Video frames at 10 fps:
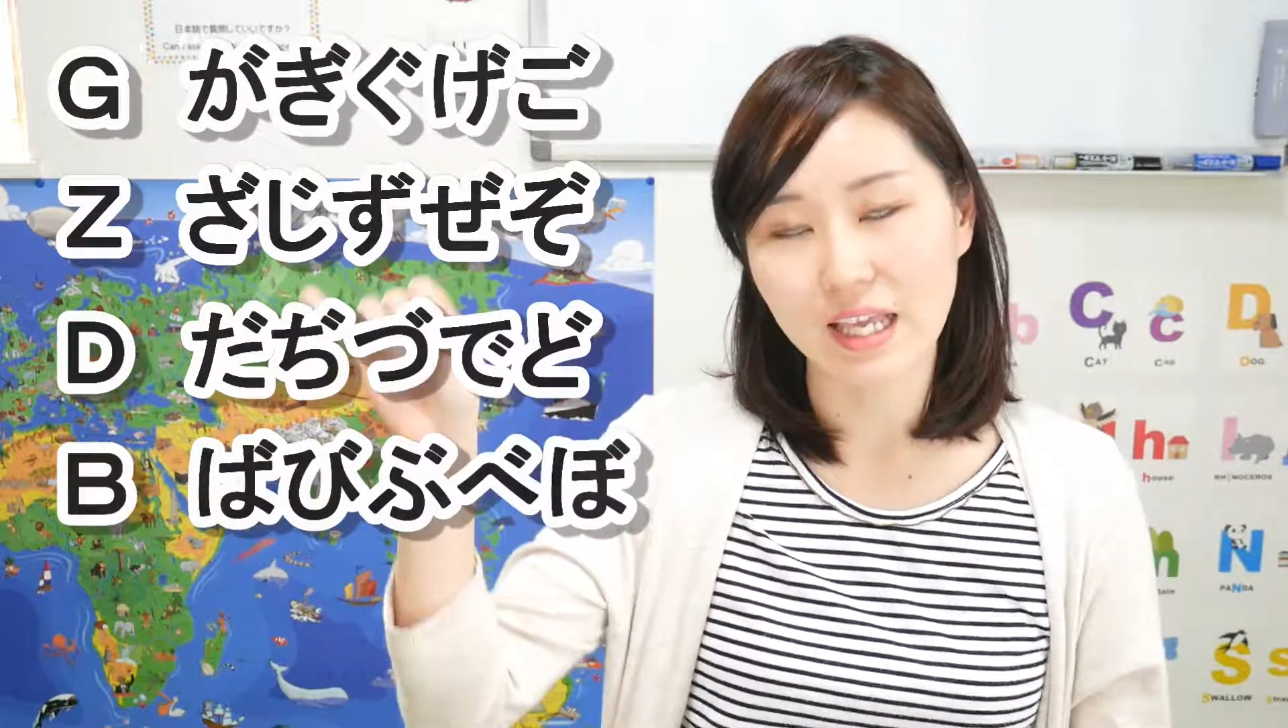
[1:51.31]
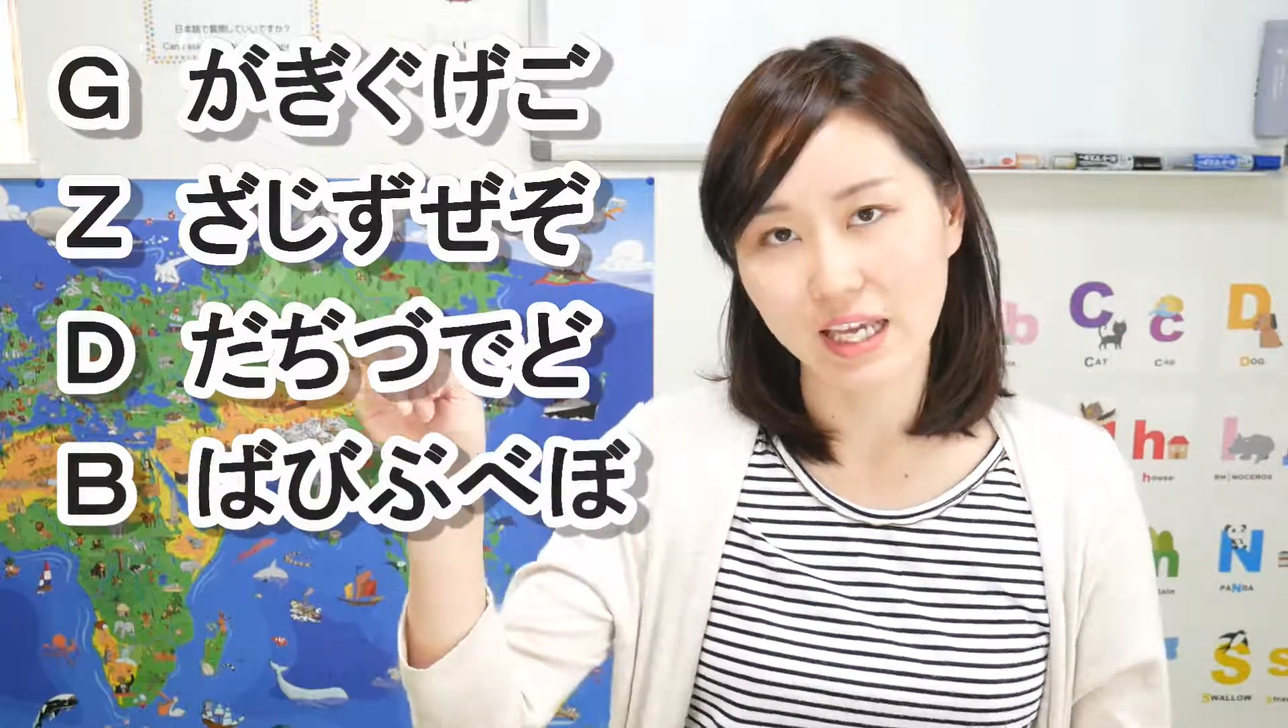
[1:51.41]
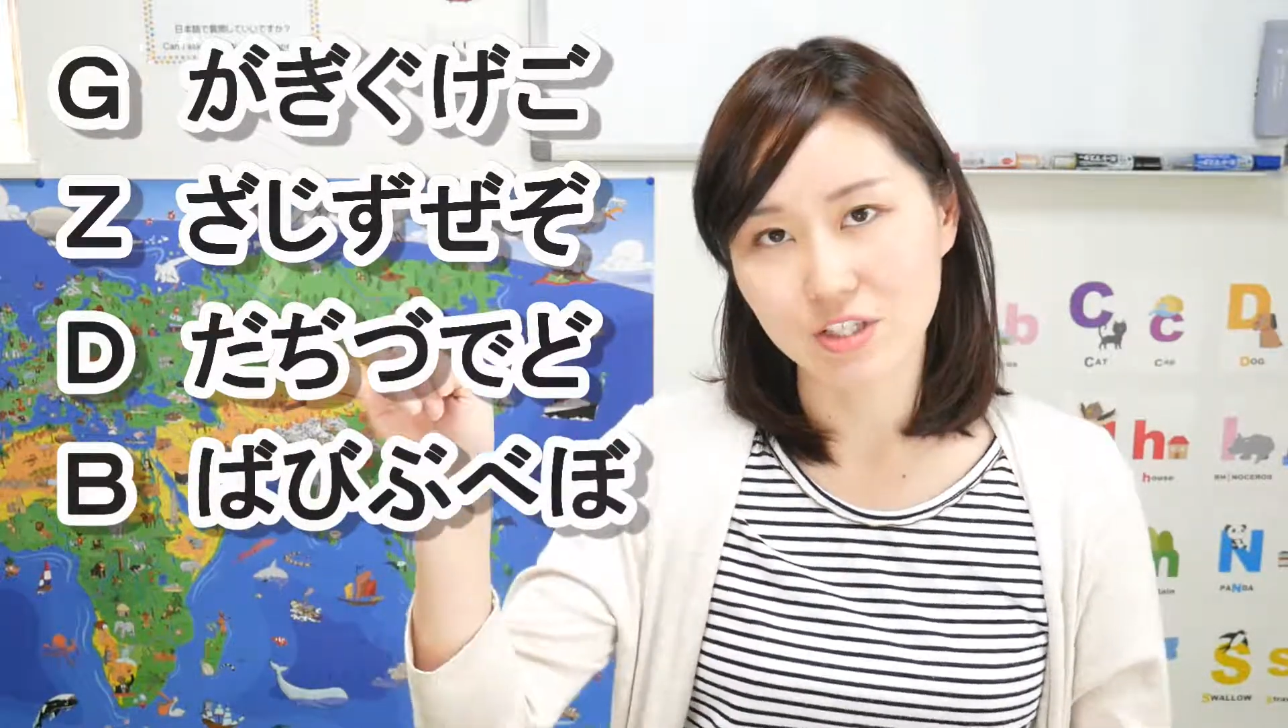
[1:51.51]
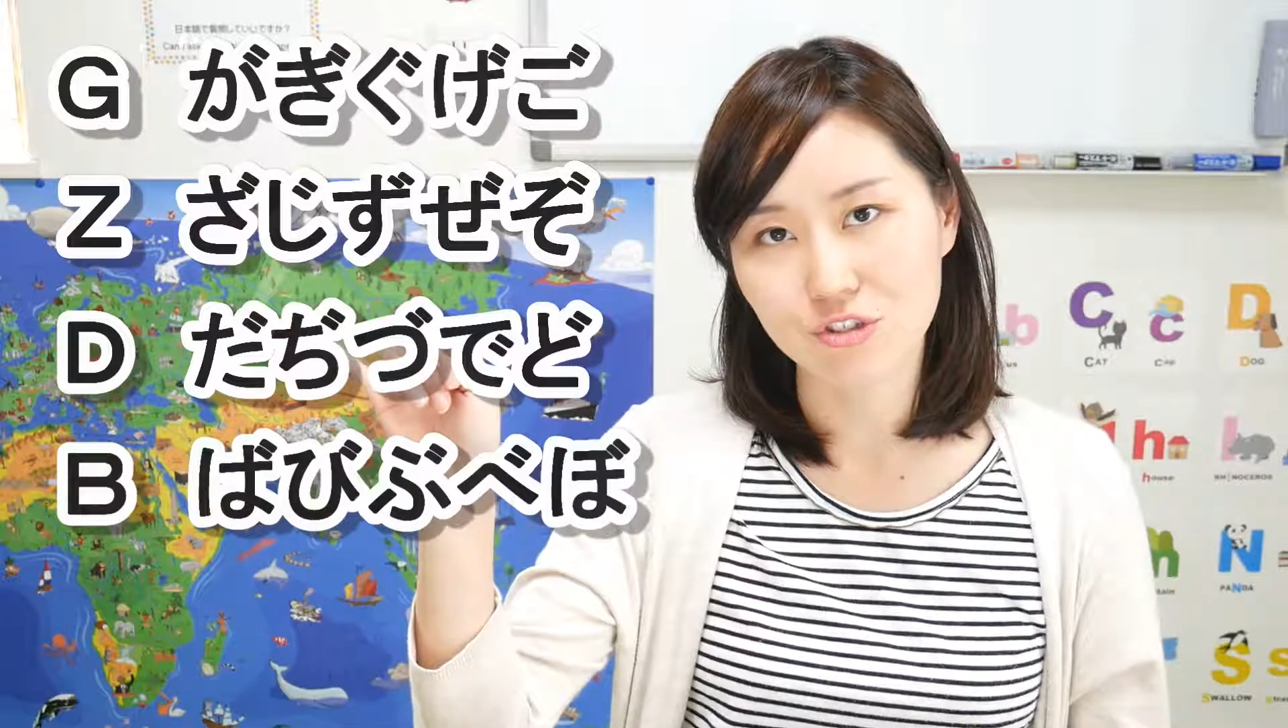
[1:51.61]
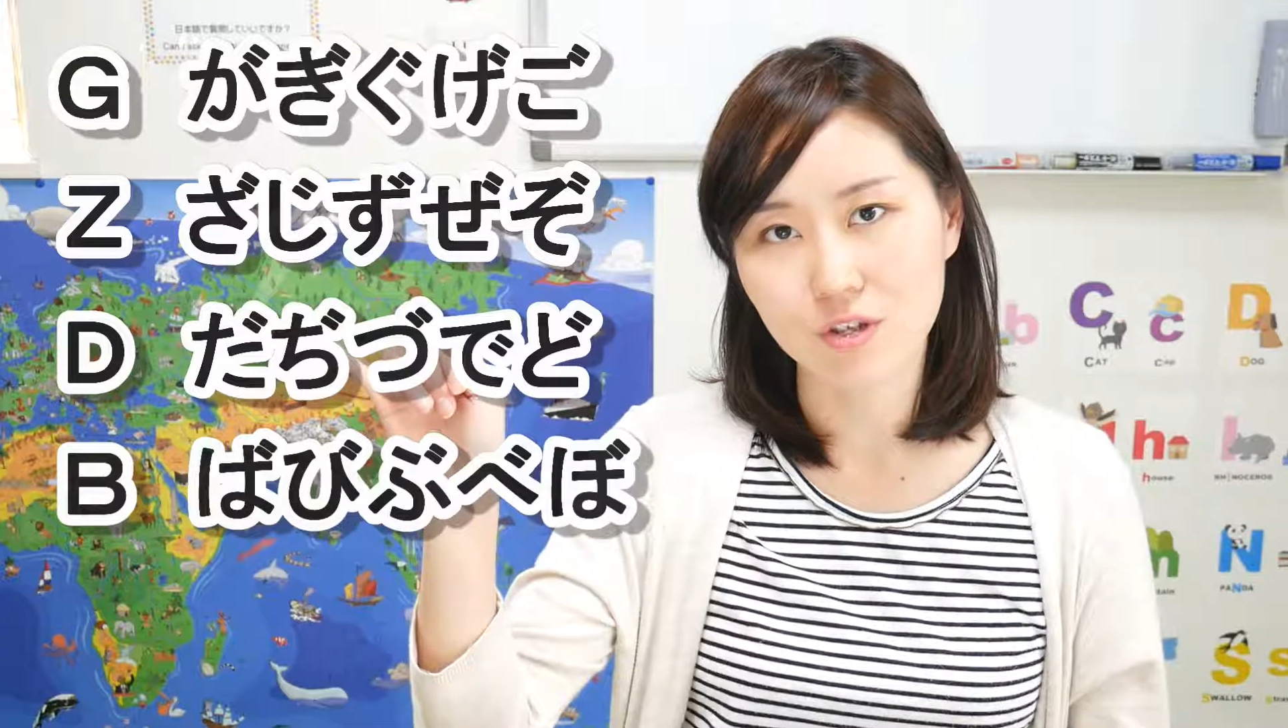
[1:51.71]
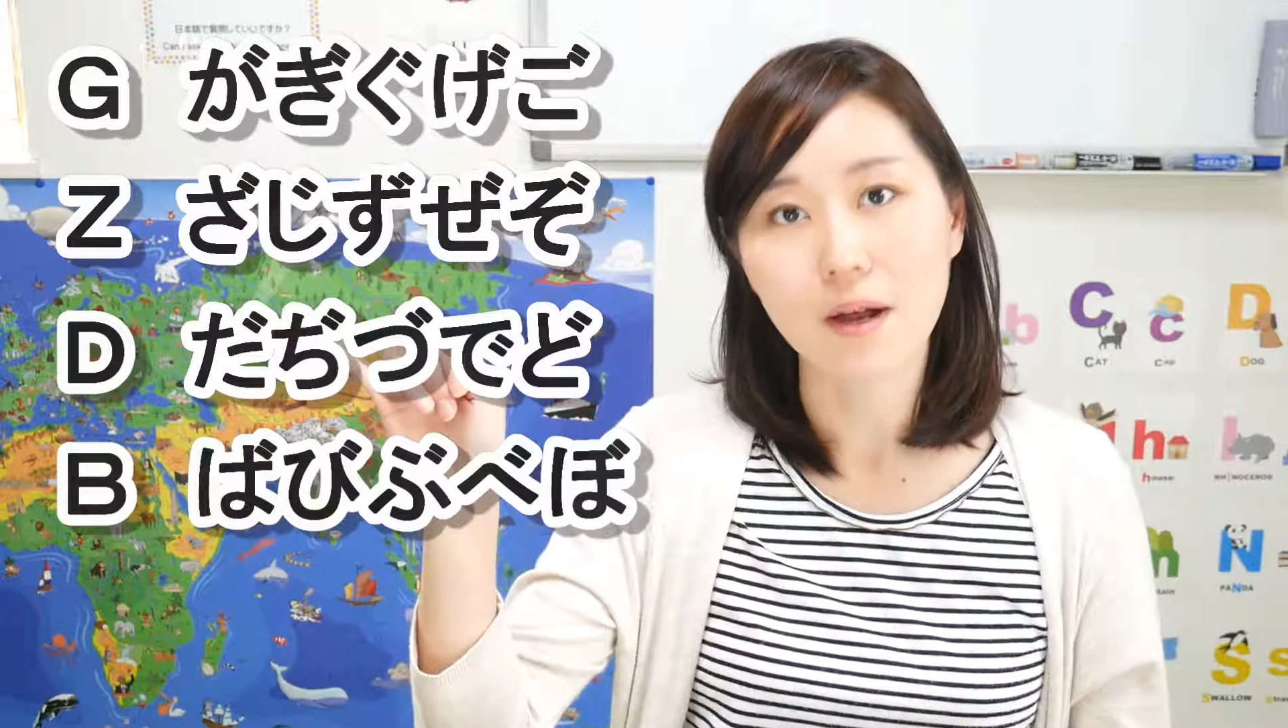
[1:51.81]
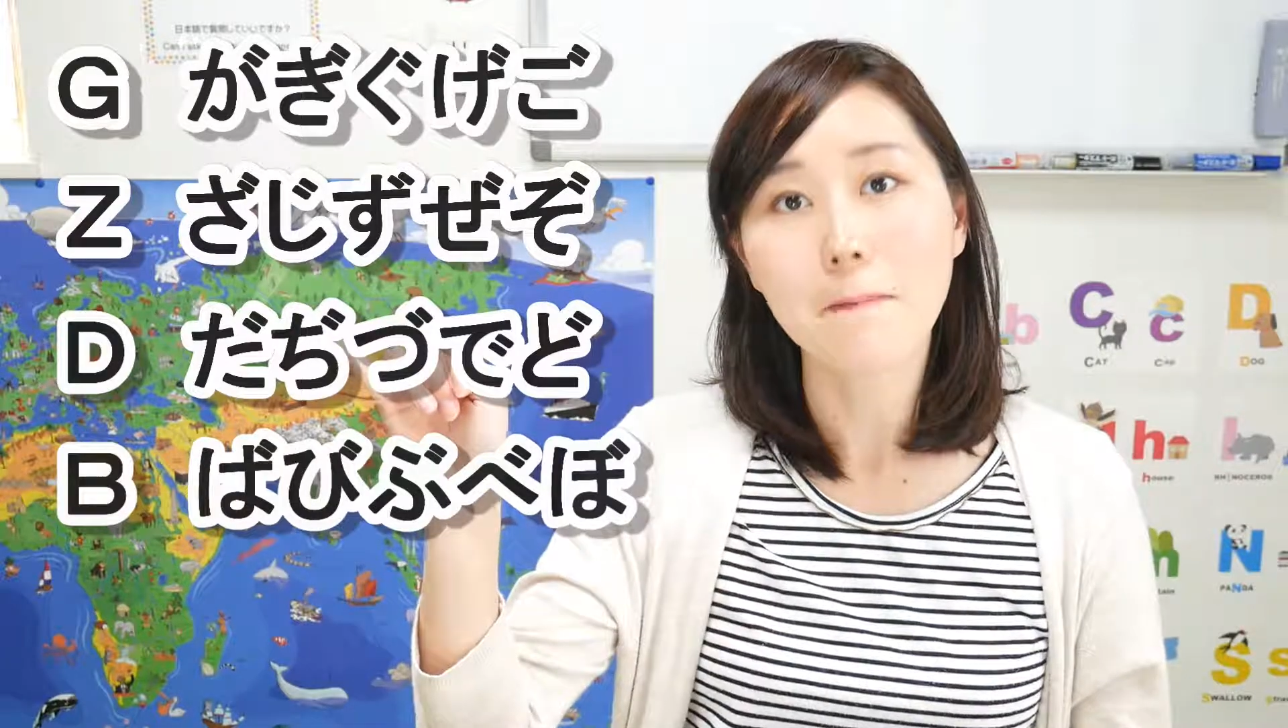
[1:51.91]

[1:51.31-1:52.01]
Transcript: extra